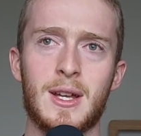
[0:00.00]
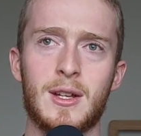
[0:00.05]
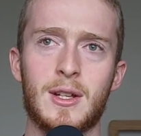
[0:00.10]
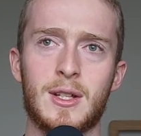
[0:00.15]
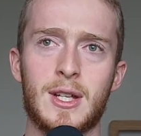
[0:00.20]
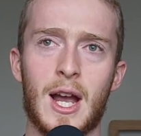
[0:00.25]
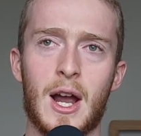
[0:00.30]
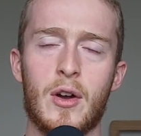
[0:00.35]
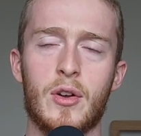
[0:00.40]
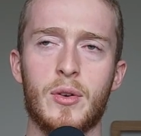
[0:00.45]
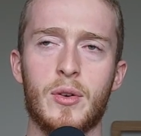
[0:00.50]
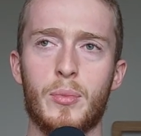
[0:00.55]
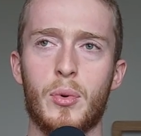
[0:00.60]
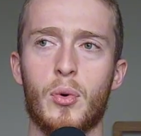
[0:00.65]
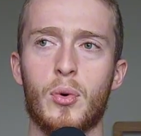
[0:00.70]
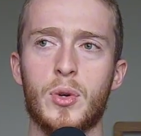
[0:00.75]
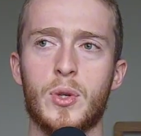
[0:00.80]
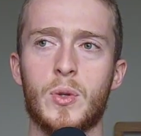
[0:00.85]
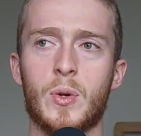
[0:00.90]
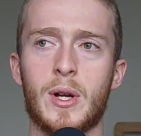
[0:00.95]
character
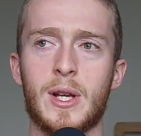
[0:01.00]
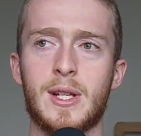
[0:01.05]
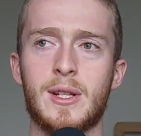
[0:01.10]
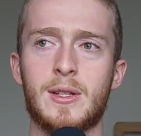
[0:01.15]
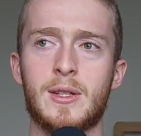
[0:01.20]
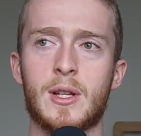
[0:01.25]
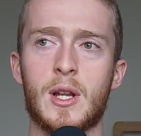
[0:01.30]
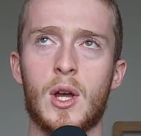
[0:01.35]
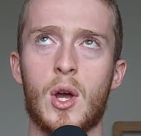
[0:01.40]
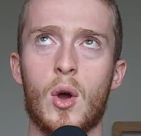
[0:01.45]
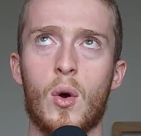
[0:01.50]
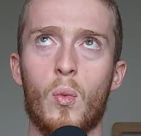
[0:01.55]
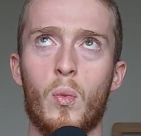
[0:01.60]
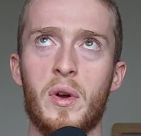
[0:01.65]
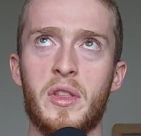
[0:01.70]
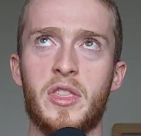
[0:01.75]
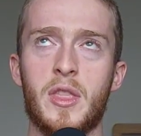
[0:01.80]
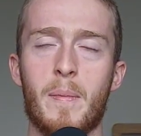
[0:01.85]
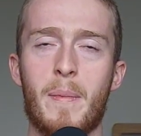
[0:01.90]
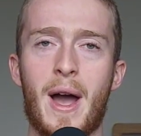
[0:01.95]
portraits with
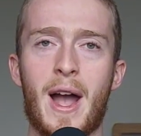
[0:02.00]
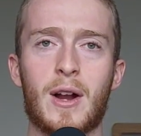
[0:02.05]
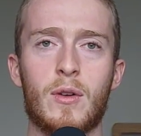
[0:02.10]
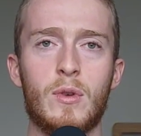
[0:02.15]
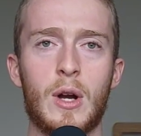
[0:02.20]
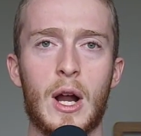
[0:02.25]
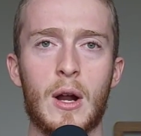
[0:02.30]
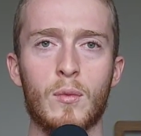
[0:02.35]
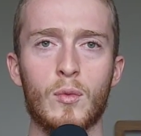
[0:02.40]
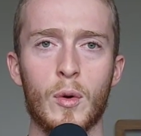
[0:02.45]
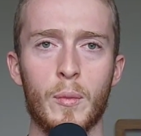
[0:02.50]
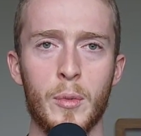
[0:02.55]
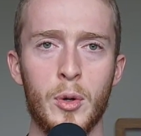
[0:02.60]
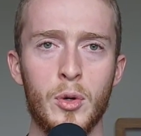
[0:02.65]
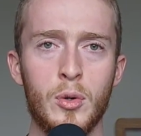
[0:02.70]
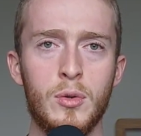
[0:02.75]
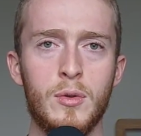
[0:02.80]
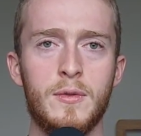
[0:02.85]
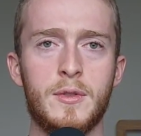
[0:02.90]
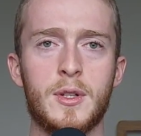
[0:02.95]
the background
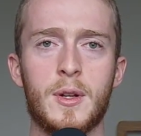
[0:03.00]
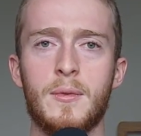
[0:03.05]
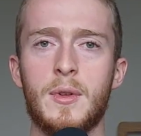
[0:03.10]
removed,